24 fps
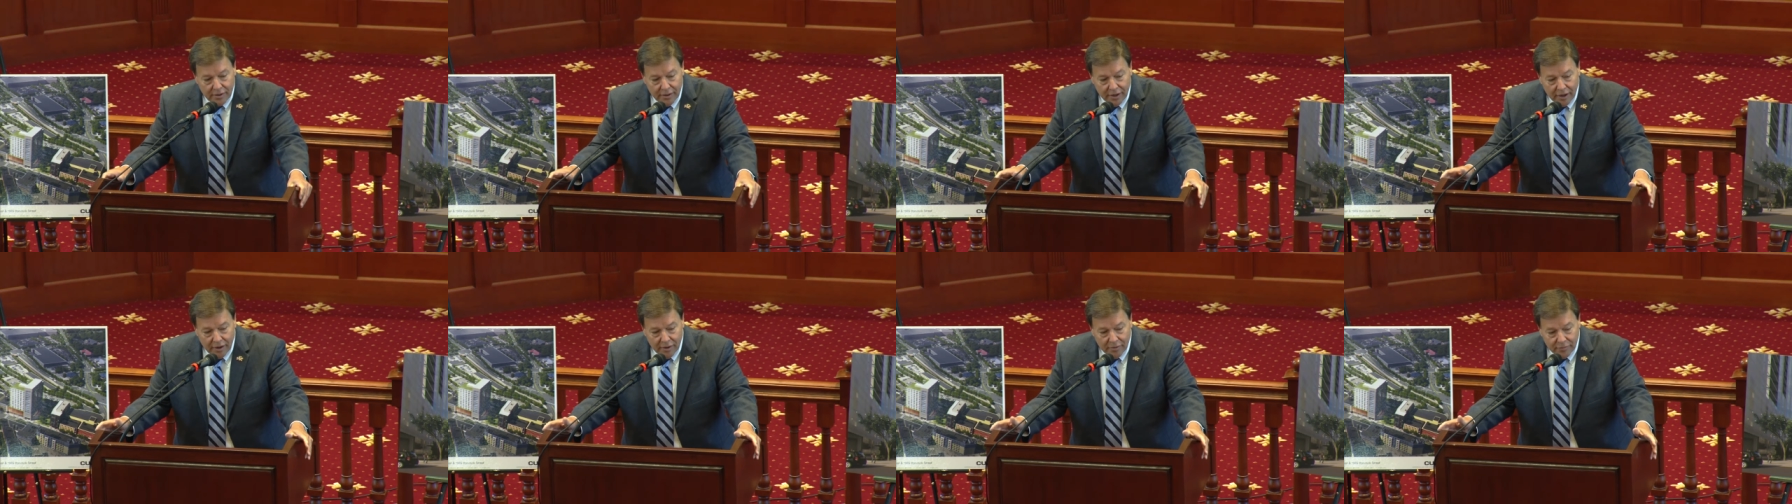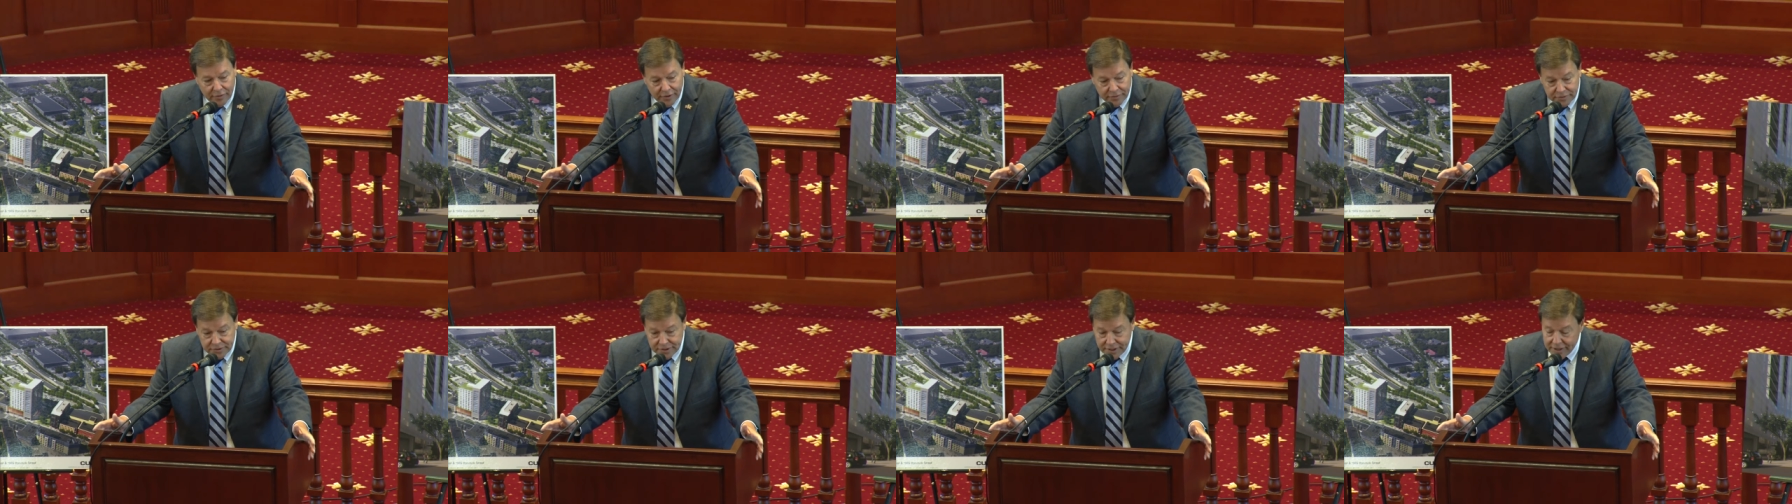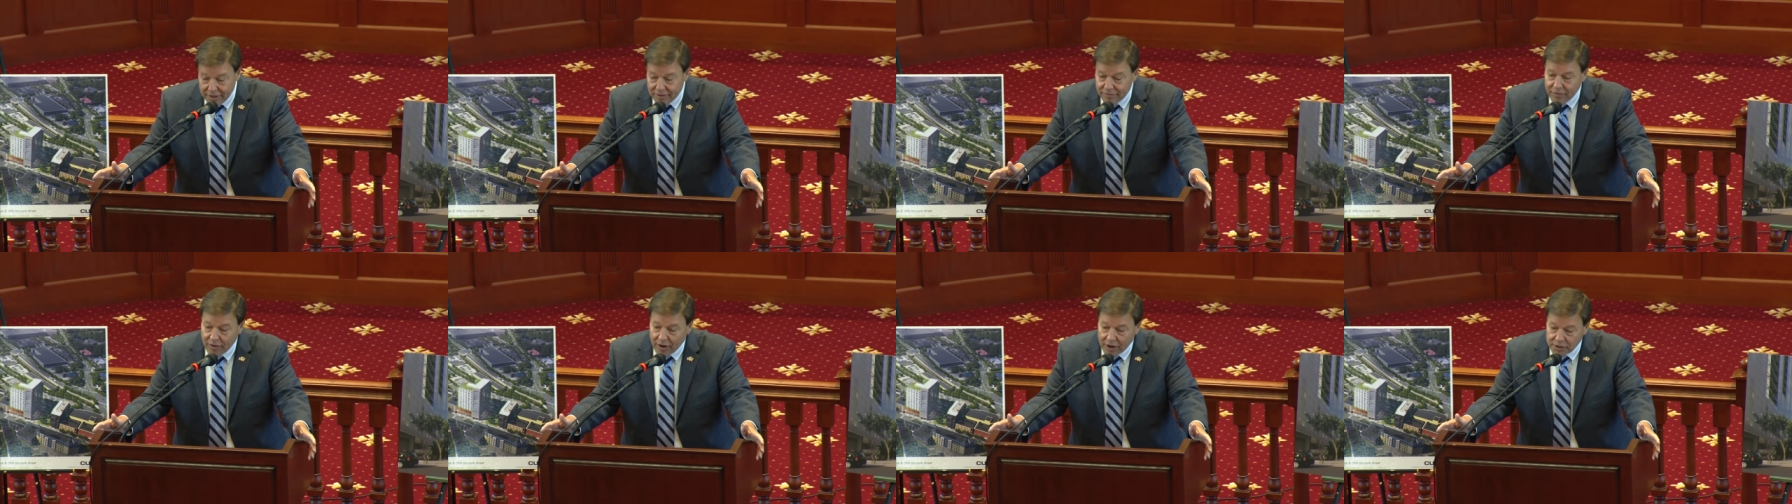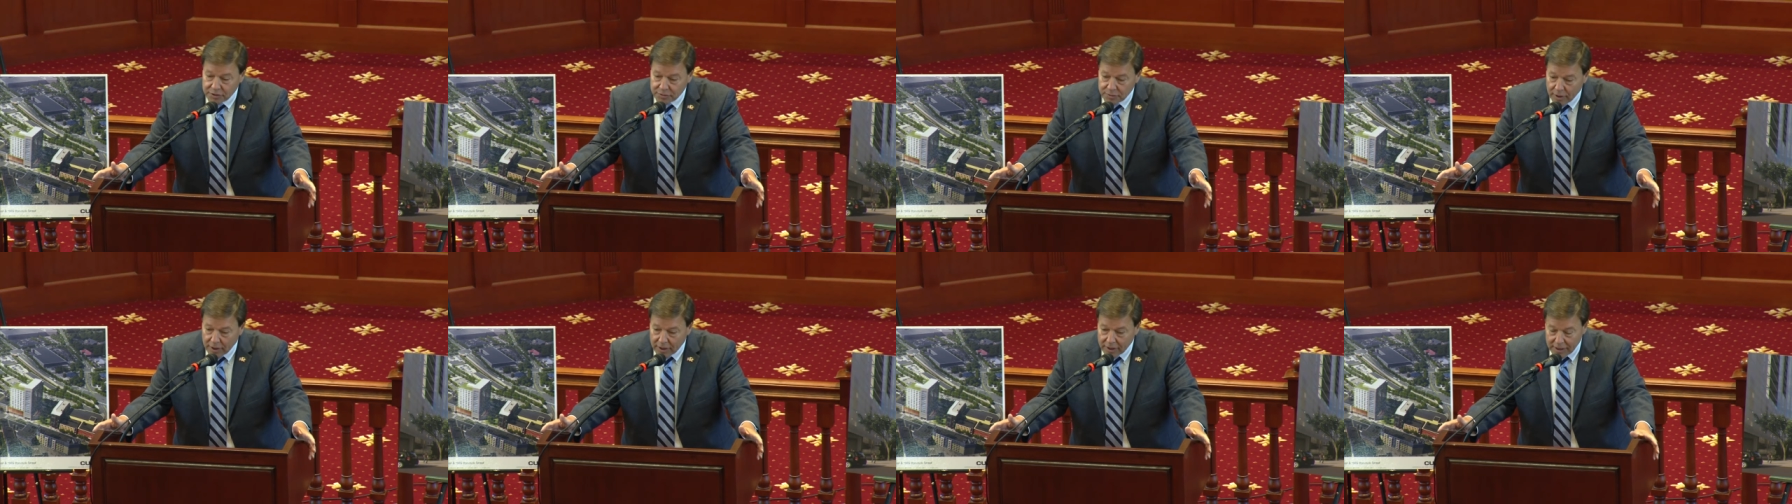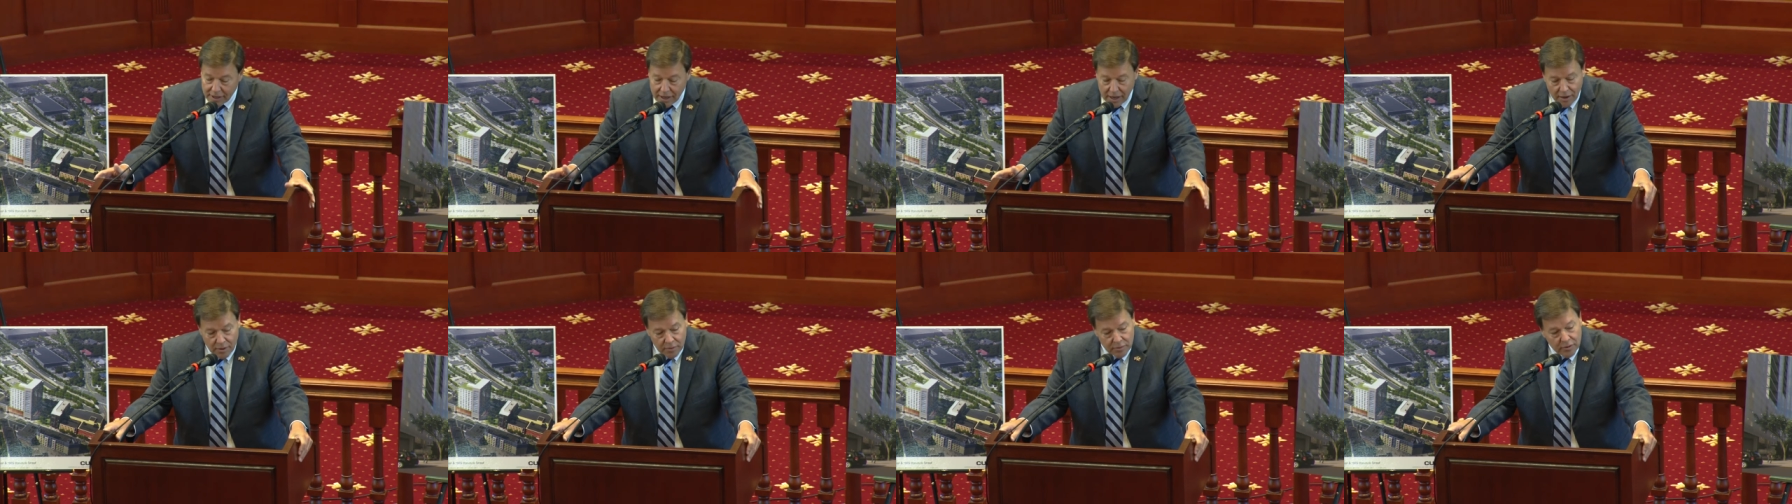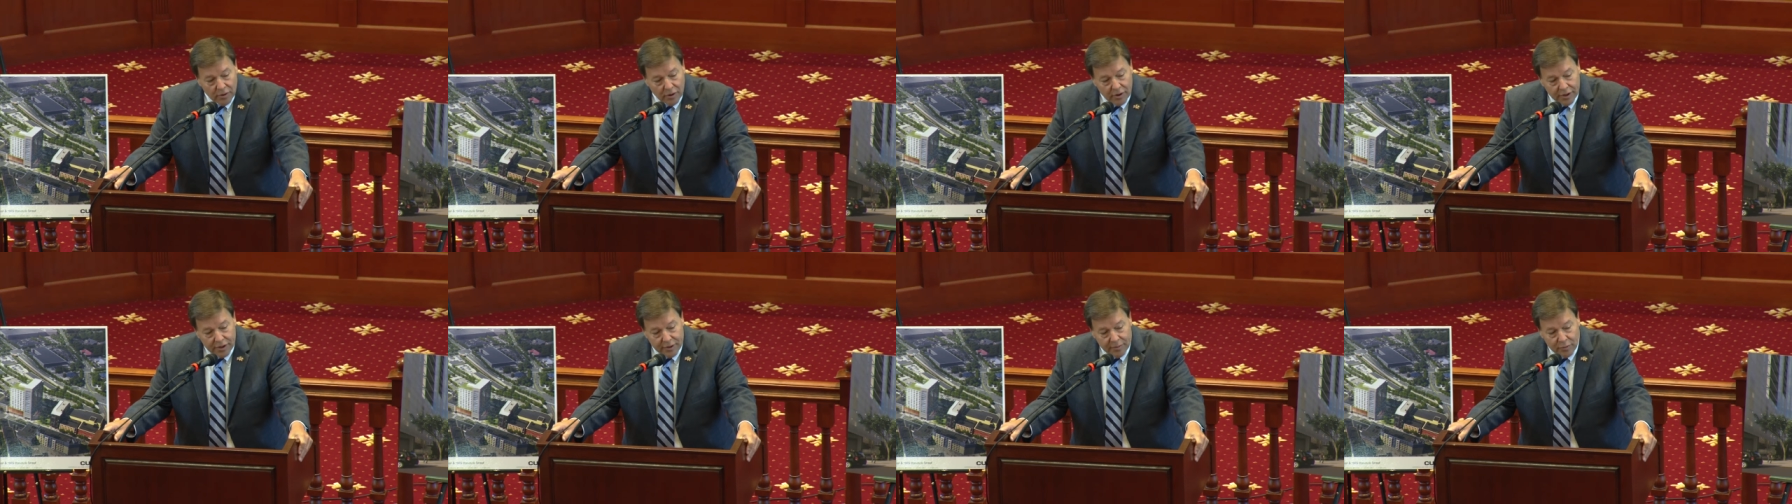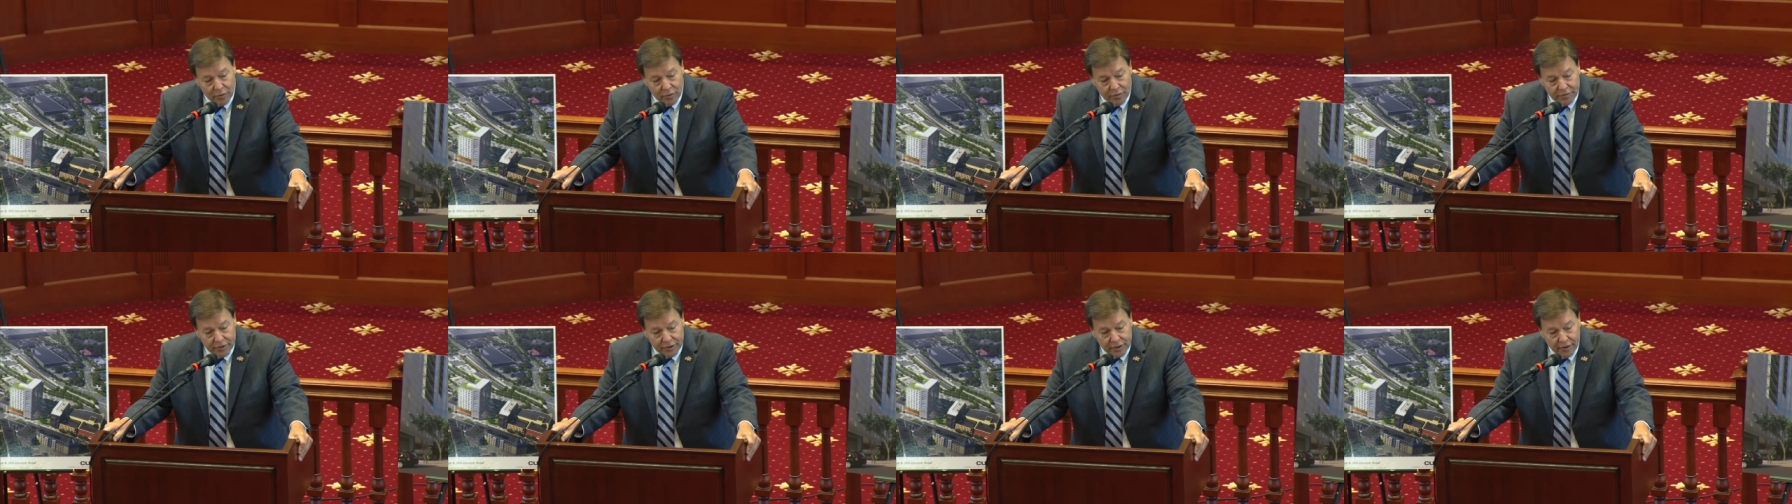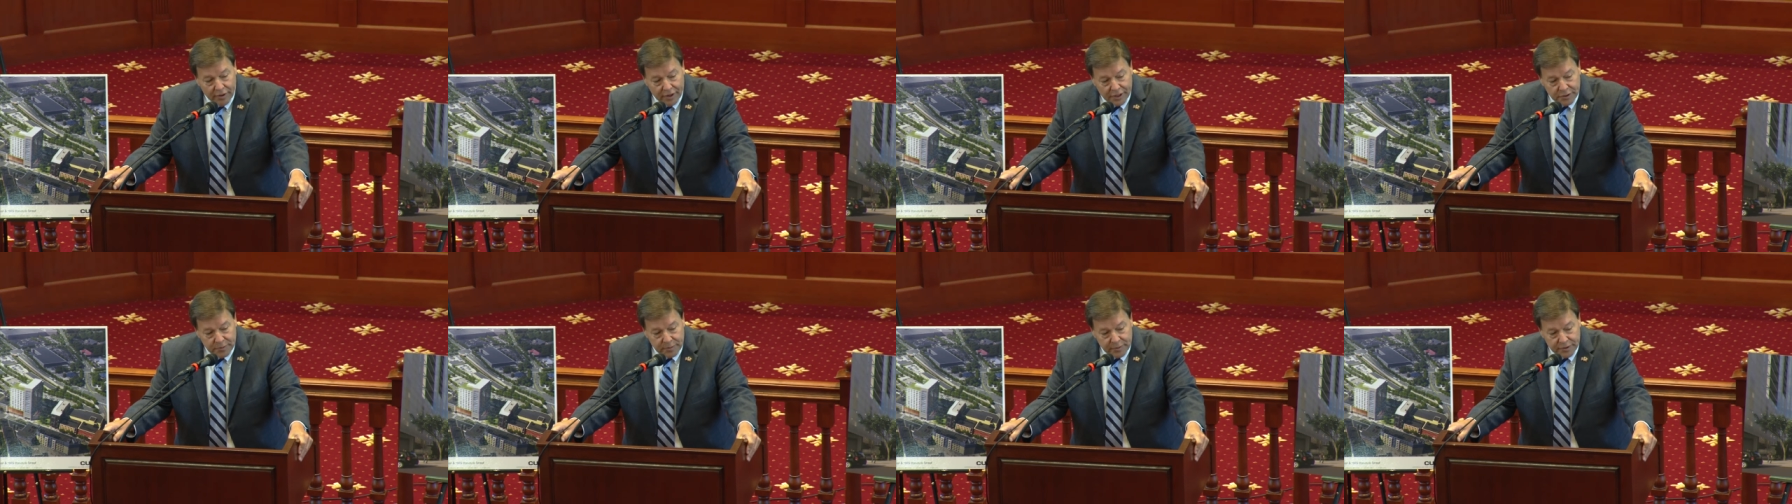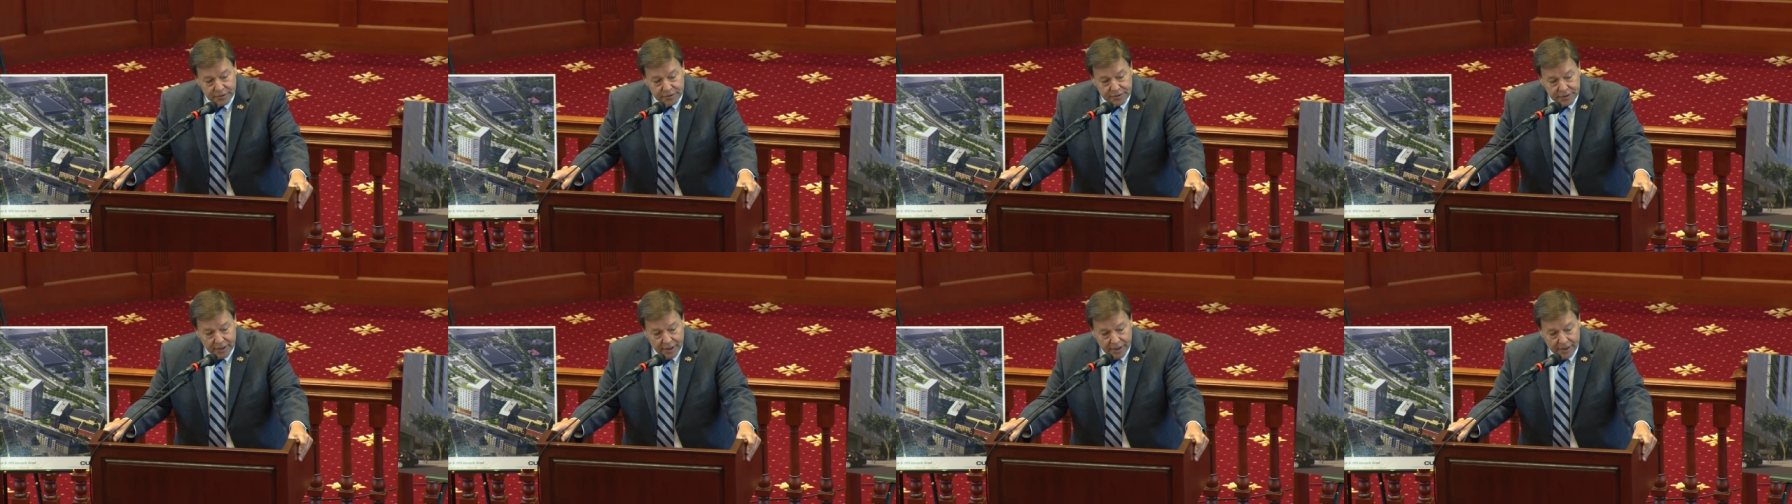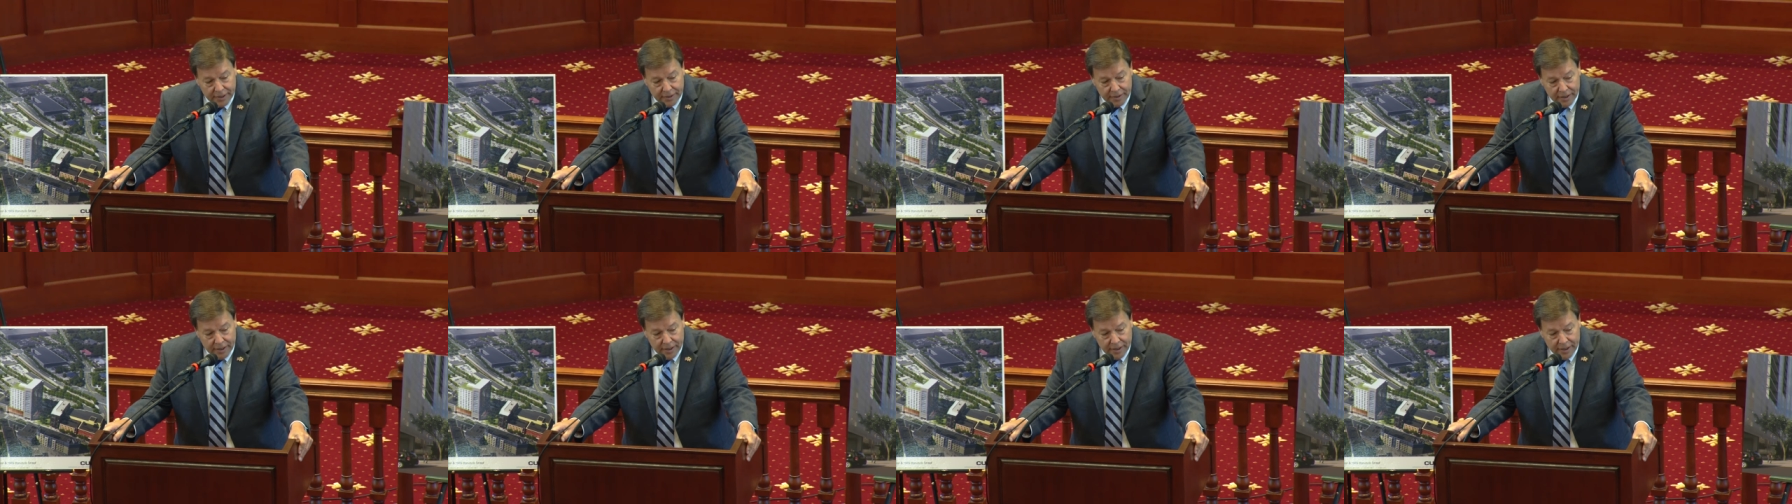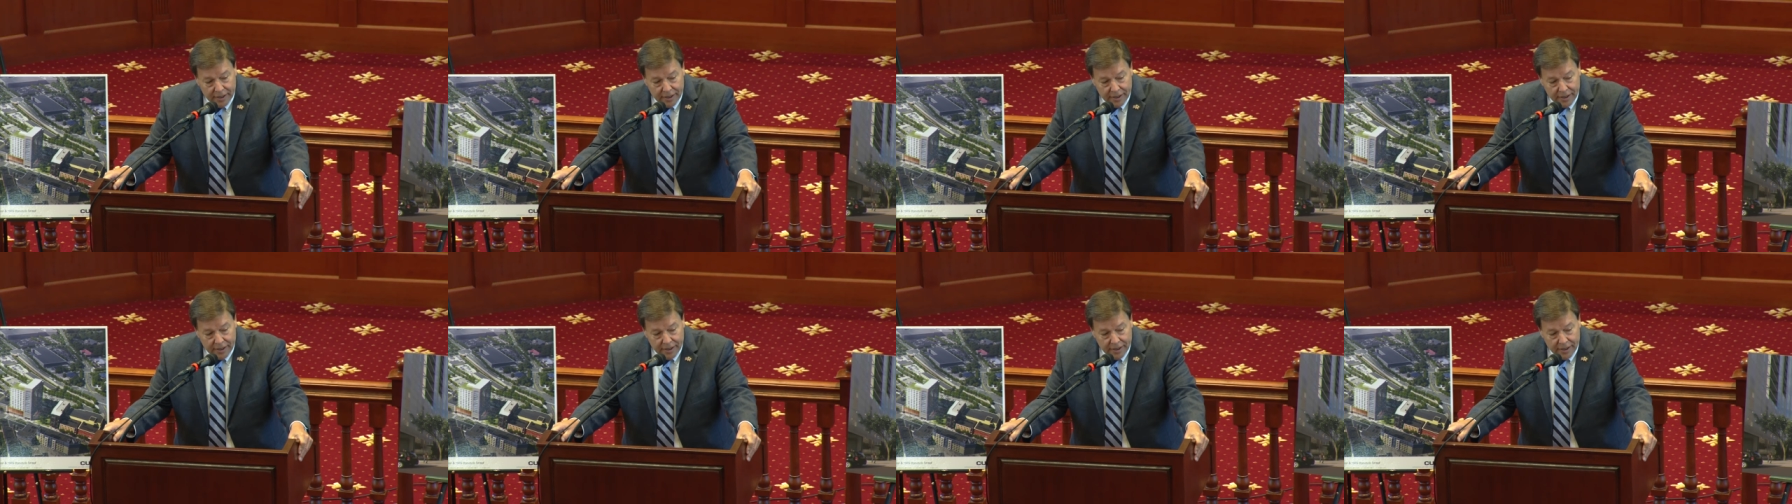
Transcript: Uh, we've seen Fox Rock now on the move at the hospital site,